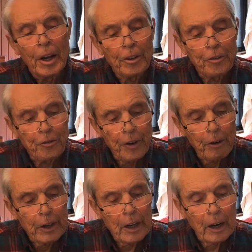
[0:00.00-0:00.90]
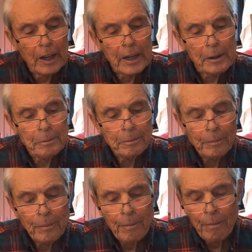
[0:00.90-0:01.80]
It's very clear
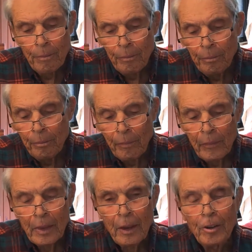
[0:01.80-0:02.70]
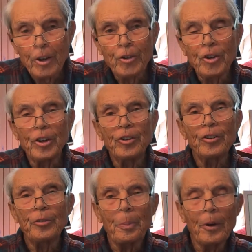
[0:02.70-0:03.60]
that
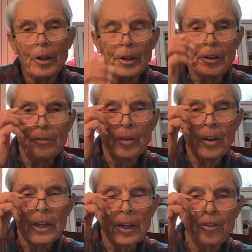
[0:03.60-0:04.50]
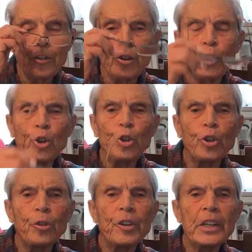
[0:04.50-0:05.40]
Jesus believed in the
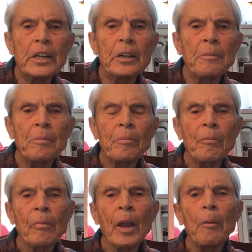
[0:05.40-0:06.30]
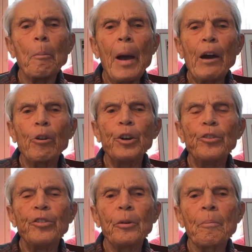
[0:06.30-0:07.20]
institution of Eden,
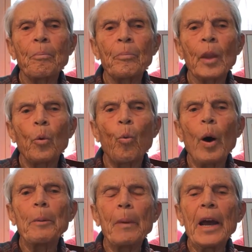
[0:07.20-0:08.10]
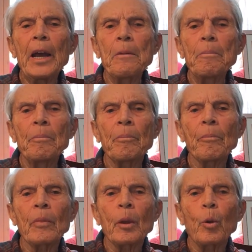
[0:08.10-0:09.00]
marriage, one man,
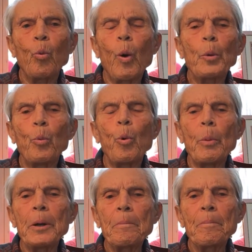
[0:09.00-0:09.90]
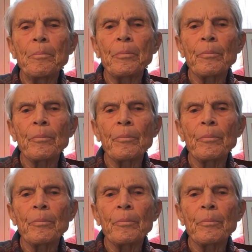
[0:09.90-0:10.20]
one woman,